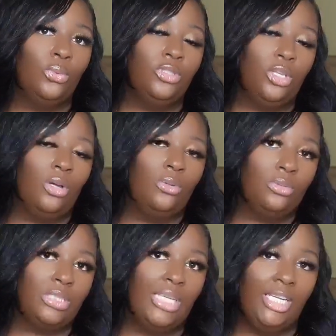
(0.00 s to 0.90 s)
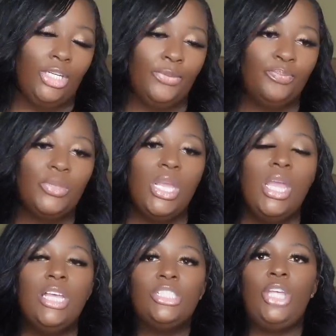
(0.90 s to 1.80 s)
you know, to here.
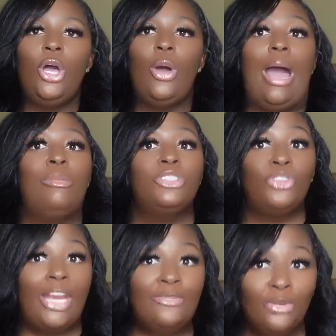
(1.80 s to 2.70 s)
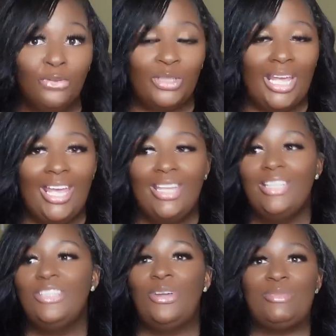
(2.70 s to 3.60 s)
So I was grateful for
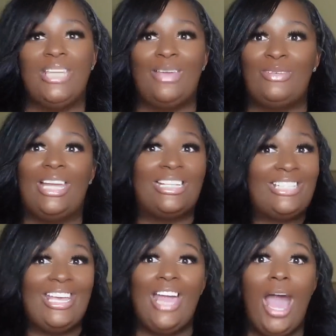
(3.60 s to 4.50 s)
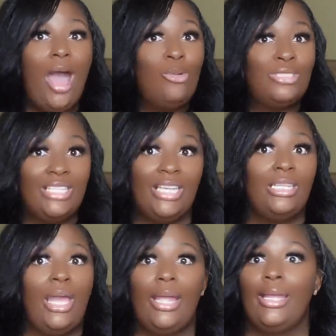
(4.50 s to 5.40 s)
that, you know what I'm saying? But like I said, I was thinking,
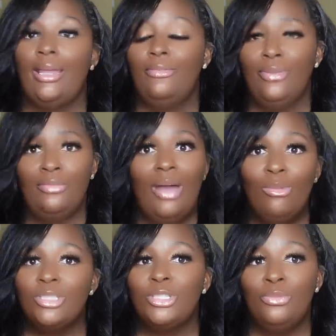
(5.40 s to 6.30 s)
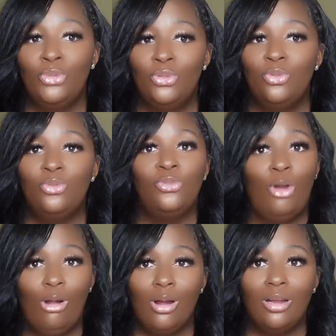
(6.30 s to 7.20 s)
like, if I was to move
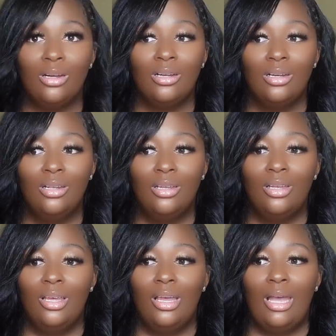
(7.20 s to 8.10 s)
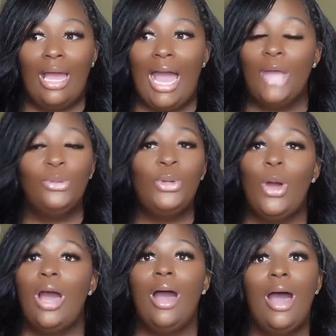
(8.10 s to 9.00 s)
far, I don't know
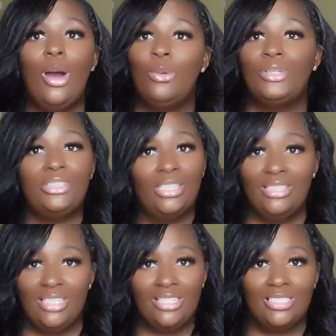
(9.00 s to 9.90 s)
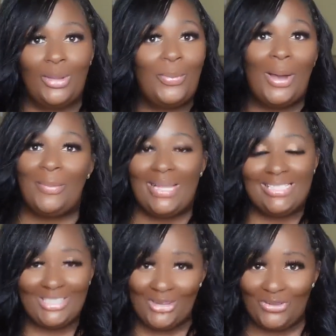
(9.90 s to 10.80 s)
how I would have done this by
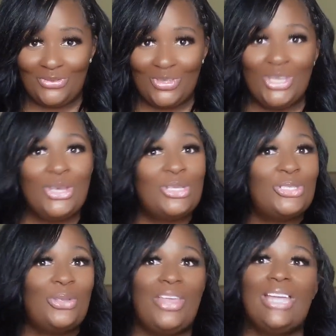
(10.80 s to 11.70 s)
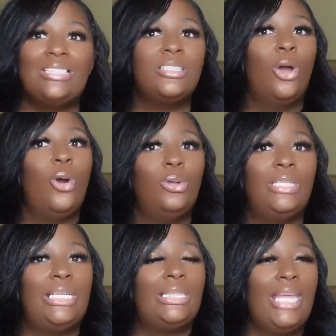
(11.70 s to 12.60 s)
myself. So that's the
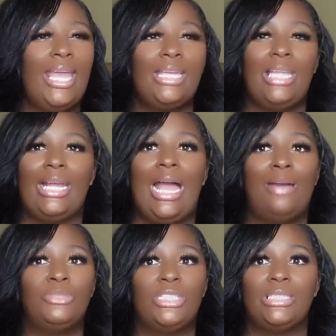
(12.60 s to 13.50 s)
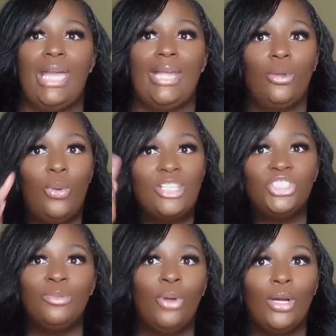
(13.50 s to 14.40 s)
only thing, like, I'm just like
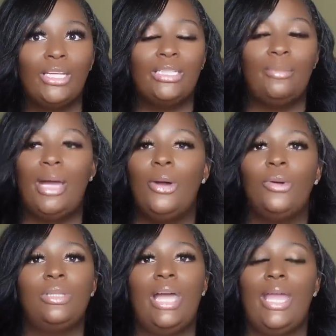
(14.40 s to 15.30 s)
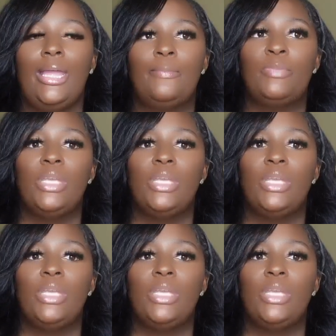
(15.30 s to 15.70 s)
question marking about. Like,